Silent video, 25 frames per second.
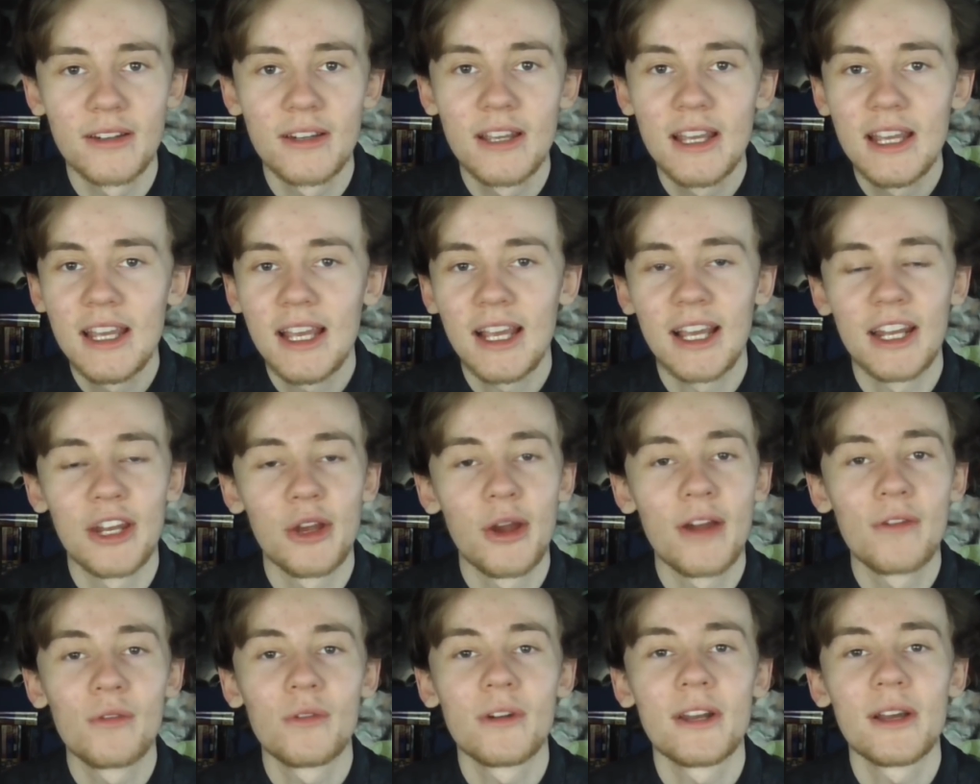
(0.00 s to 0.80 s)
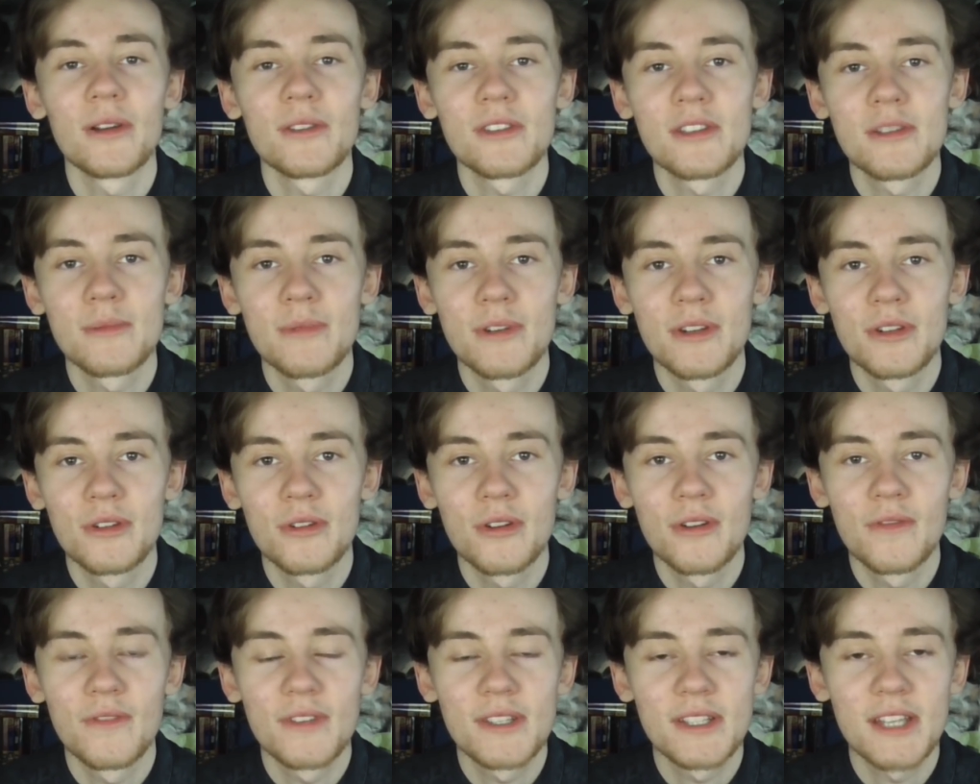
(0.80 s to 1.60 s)
and I know everyone else has been
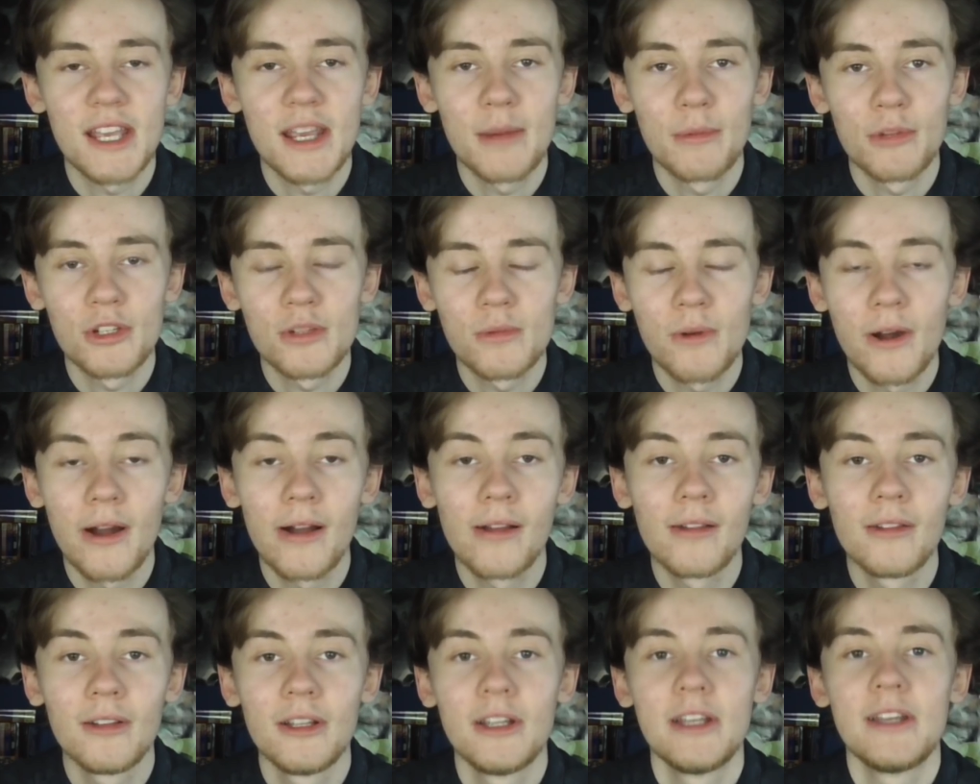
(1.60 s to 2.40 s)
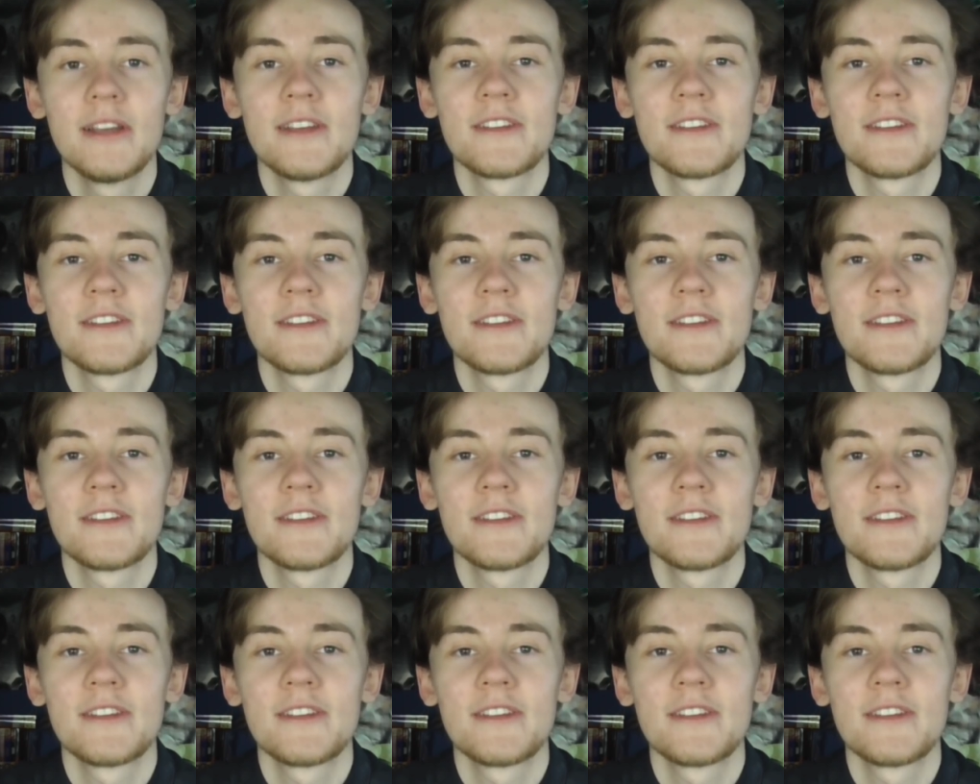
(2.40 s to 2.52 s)
doing the same as well.